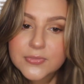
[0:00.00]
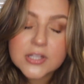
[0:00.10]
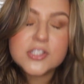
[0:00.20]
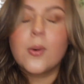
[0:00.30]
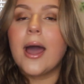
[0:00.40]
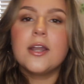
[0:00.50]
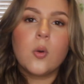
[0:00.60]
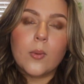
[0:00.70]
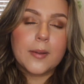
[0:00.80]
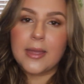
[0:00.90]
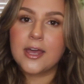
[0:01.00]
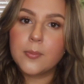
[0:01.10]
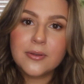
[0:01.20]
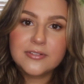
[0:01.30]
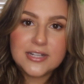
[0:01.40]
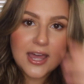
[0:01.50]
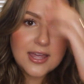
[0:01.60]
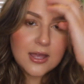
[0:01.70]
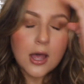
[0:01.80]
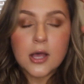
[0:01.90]
so I don't wear makeup every
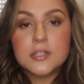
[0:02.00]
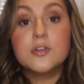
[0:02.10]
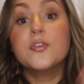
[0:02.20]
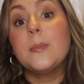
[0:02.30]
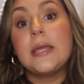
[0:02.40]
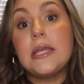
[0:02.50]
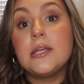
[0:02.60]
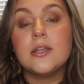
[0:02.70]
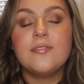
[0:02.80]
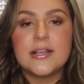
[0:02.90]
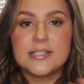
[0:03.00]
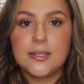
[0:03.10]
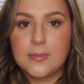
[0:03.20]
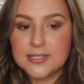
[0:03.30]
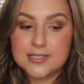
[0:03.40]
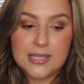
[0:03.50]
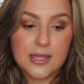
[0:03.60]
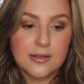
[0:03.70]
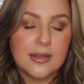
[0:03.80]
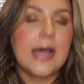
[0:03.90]
day. So for me, investing in my
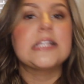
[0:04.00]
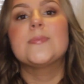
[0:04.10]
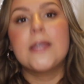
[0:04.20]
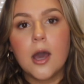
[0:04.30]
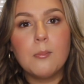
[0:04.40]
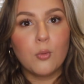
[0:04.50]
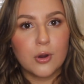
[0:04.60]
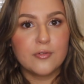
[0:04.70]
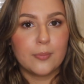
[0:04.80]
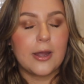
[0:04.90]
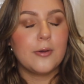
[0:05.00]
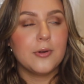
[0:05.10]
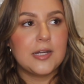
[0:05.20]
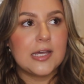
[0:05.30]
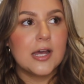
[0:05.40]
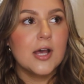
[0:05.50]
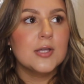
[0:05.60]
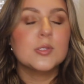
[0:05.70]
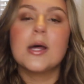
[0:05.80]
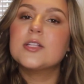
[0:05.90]
skin has become more of a priority.
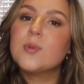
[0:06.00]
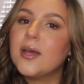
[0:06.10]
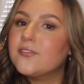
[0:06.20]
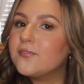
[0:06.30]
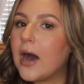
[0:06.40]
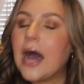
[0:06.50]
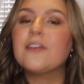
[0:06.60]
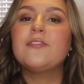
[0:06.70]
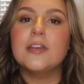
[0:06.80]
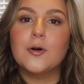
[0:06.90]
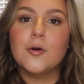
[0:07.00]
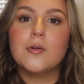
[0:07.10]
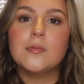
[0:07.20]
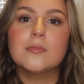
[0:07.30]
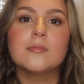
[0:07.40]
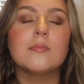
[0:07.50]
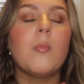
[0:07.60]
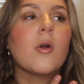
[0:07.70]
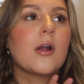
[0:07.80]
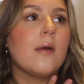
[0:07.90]
So that's why I feel
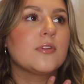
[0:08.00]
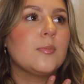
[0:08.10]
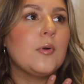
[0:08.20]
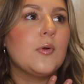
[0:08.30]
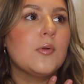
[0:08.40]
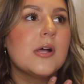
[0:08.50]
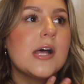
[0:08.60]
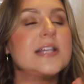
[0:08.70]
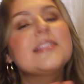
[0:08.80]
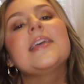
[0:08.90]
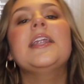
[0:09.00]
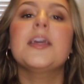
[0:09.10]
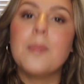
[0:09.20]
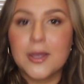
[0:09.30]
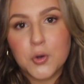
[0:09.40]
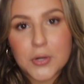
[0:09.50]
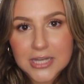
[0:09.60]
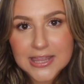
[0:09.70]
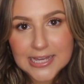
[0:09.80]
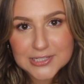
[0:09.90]
more comfortable sending my coin
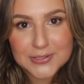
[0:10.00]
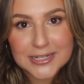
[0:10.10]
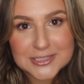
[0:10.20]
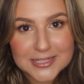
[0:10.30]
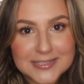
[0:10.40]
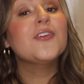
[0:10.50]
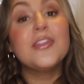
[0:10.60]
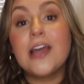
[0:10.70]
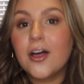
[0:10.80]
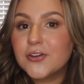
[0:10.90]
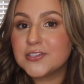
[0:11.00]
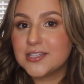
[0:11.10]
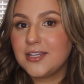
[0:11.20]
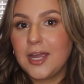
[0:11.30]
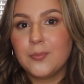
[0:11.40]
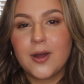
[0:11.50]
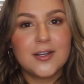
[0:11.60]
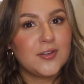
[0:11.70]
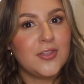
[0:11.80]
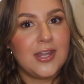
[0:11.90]
in that direction. For the other skincare
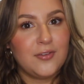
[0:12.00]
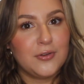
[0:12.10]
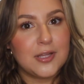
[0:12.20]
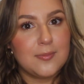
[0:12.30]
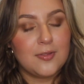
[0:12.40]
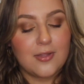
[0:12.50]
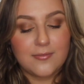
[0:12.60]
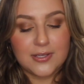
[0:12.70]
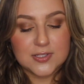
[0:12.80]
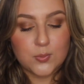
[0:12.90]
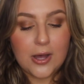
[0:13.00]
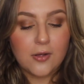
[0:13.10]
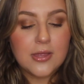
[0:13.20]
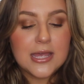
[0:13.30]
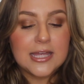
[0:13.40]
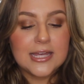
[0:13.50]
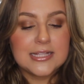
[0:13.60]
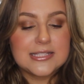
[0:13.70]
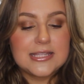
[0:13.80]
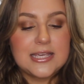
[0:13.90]
product that I've really been loving as well,
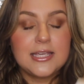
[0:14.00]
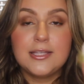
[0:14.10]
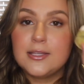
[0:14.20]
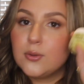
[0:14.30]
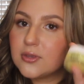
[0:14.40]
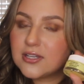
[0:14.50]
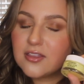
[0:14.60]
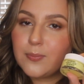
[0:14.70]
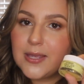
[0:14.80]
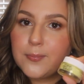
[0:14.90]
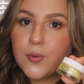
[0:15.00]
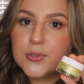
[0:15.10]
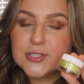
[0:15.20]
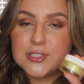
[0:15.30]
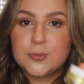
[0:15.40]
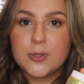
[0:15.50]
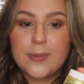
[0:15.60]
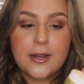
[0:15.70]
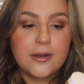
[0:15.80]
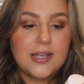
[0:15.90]
it's the Youth to the People
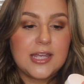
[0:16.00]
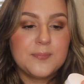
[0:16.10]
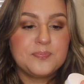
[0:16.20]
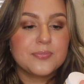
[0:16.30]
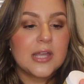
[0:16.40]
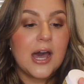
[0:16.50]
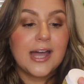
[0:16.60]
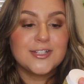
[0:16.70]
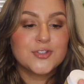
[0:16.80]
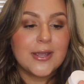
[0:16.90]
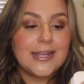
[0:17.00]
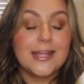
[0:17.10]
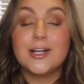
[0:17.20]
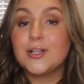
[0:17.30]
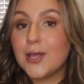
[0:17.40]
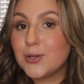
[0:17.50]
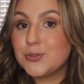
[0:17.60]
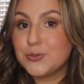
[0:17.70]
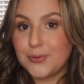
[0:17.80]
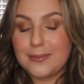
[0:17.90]
Superberry Hydrate and Glow
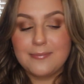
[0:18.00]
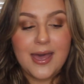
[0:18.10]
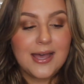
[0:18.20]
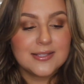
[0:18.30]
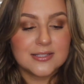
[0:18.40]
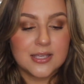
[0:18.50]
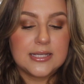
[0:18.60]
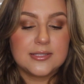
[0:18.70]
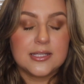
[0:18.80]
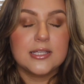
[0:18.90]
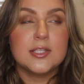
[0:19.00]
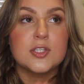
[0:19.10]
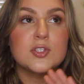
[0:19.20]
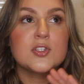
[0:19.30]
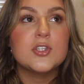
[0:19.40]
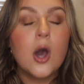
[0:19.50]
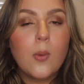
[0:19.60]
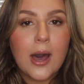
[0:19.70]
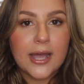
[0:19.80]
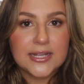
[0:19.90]
Dream Mask. This is
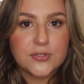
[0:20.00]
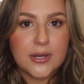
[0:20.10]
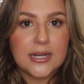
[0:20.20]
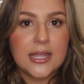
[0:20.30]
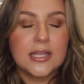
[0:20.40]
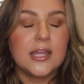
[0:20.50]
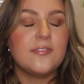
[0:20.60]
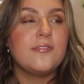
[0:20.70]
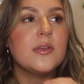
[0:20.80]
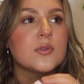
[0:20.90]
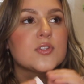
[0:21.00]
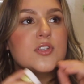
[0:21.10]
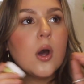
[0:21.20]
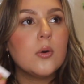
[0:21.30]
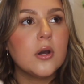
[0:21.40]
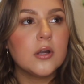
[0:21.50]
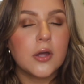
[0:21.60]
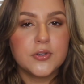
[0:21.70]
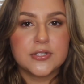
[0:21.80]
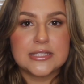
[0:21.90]
so hydrating. It feels so good
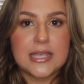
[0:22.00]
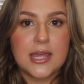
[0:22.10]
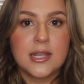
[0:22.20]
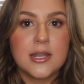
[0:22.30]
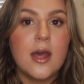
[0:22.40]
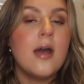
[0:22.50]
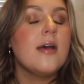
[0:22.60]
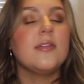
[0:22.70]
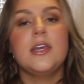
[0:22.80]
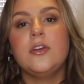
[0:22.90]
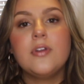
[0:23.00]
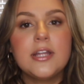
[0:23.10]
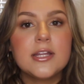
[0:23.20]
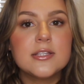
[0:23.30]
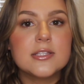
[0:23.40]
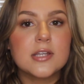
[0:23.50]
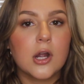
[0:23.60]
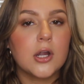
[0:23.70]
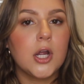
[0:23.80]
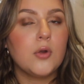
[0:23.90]
on your skin. The ingredients
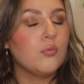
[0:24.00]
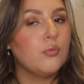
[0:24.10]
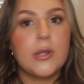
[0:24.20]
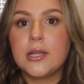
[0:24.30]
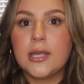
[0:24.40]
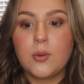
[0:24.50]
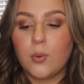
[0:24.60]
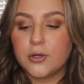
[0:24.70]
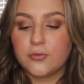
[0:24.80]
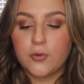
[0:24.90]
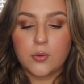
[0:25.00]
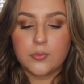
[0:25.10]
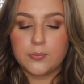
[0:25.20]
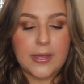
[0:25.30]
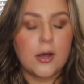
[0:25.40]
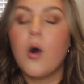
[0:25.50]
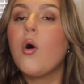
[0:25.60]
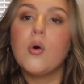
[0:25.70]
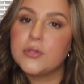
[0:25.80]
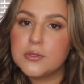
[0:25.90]
are really wonderful, like
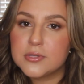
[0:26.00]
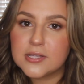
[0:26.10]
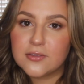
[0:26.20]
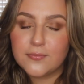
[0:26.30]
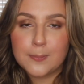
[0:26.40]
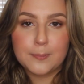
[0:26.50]
all youth to the